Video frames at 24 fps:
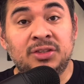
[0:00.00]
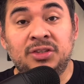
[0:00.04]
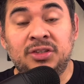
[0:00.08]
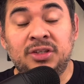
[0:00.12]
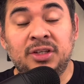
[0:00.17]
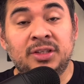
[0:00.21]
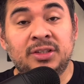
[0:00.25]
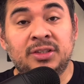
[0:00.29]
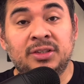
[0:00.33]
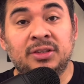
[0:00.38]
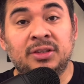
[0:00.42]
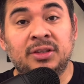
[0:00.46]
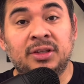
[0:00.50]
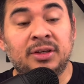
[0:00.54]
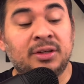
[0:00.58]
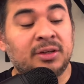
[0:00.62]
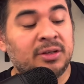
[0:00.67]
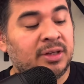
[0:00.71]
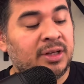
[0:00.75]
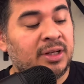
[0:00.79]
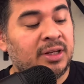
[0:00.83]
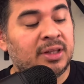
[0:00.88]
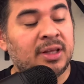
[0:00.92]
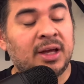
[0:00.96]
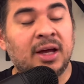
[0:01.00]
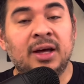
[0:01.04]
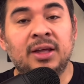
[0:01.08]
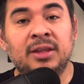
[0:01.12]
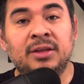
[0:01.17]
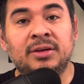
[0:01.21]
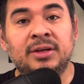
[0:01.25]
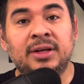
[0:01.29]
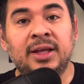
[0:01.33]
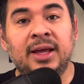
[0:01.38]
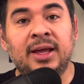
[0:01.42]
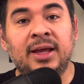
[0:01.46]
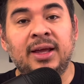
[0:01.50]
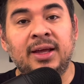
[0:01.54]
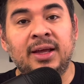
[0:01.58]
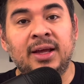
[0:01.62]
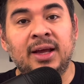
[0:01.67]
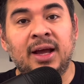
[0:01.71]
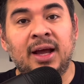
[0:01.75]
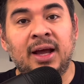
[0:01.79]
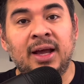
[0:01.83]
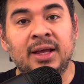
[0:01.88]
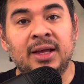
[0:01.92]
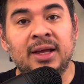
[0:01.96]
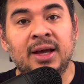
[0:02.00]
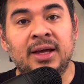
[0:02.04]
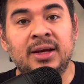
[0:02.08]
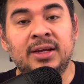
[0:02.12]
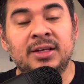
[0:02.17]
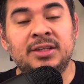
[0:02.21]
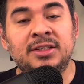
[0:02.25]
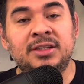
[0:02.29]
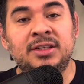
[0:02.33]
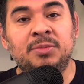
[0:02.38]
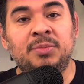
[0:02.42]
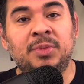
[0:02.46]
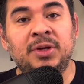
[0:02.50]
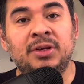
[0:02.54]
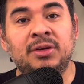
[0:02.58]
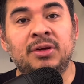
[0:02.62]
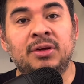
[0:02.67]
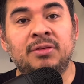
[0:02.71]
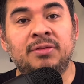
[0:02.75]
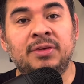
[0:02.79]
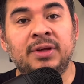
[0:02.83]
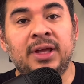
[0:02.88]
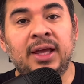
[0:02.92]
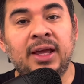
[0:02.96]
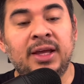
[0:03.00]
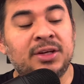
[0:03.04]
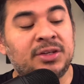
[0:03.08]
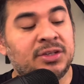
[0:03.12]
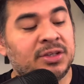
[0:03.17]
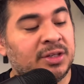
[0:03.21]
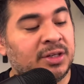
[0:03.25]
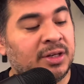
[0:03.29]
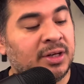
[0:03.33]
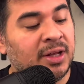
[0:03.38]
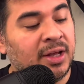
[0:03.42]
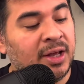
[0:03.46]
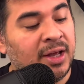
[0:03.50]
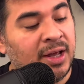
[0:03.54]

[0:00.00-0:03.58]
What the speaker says: just literally the other day I got a shipping notification